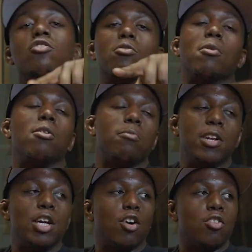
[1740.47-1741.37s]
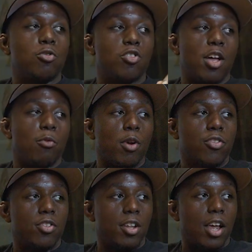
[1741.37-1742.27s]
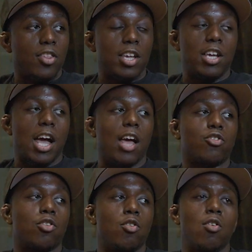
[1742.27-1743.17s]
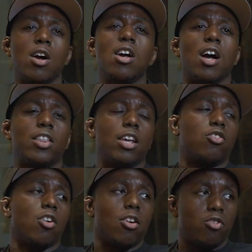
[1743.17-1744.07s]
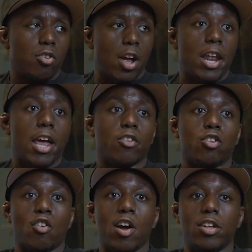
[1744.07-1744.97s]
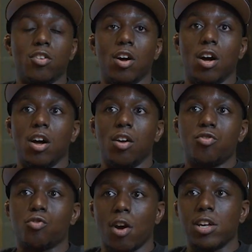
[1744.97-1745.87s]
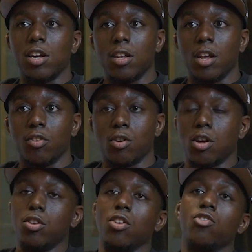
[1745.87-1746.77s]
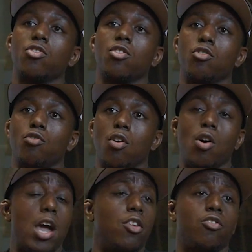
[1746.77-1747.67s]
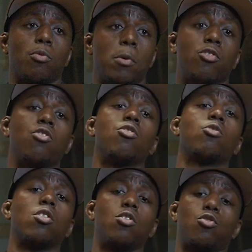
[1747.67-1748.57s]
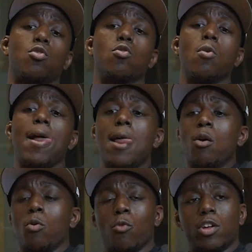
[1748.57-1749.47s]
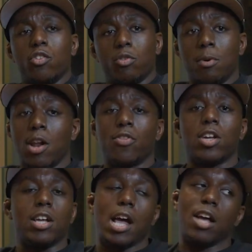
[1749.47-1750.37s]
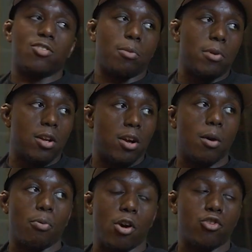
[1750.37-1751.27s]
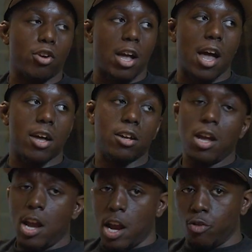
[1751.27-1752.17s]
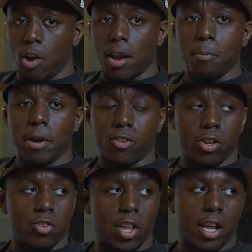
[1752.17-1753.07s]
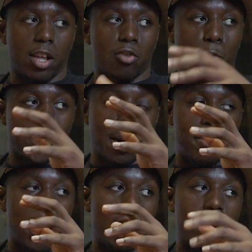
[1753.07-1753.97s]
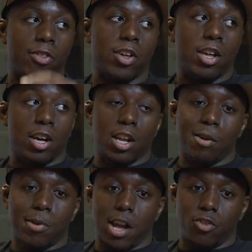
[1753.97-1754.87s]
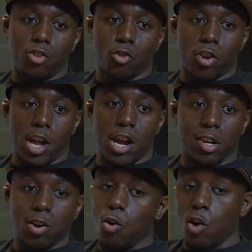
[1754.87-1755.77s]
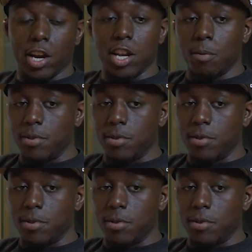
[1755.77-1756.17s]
Simone, and he gonna use that wrestling. I think he has to. I think Charles Jordane has great striking and good distance control, and his submissions is good too. But Ricky Simone, I think he has to be a pressure guy and try to mix in his takedowns with that power, and I think he can end up catching Jordane or getting him